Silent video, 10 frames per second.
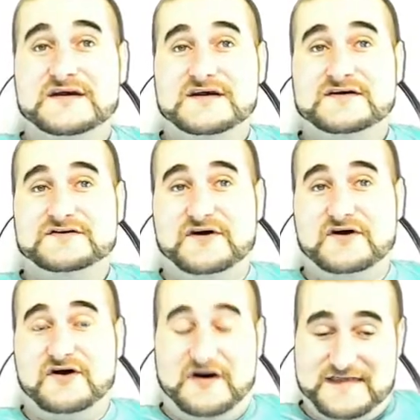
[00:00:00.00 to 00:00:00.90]

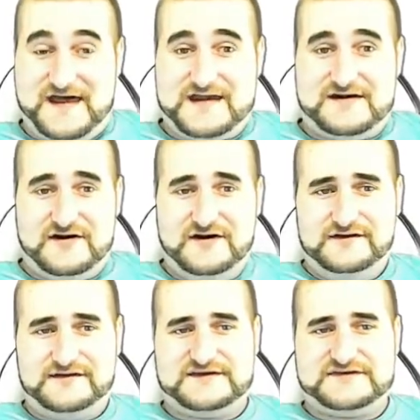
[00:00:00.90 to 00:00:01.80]
So on that note,
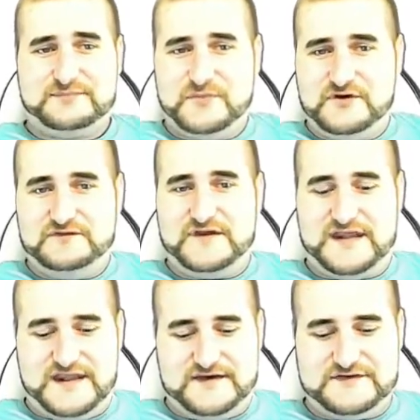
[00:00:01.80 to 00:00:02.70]
let's move
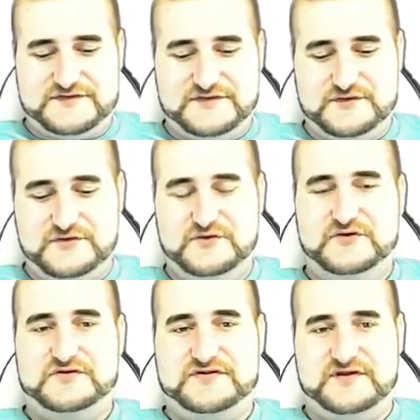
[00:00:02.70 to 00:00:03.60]
into
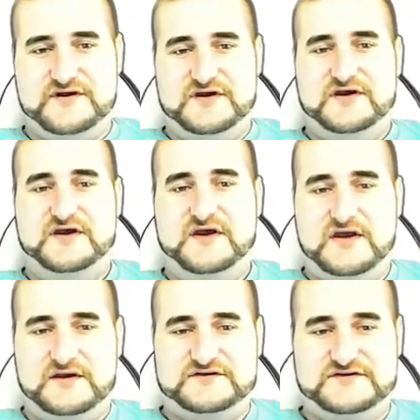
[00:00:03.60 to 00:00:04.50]

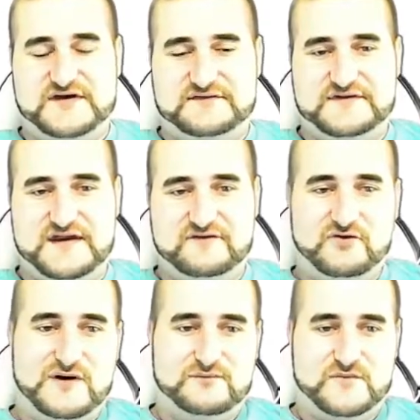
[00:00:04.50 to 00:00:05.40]
the stuff that
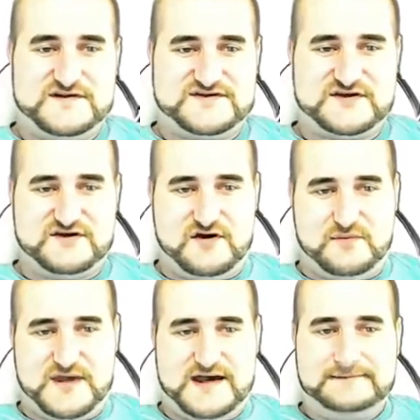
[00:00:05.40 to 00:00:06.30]
everyone wants to know
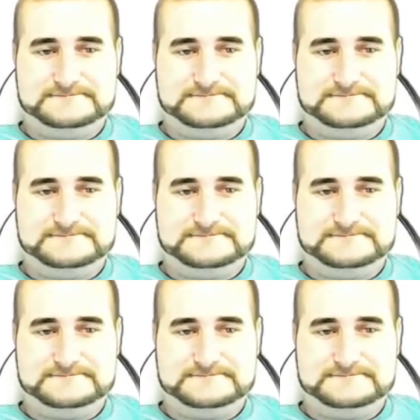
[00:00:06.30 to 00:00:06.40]
about.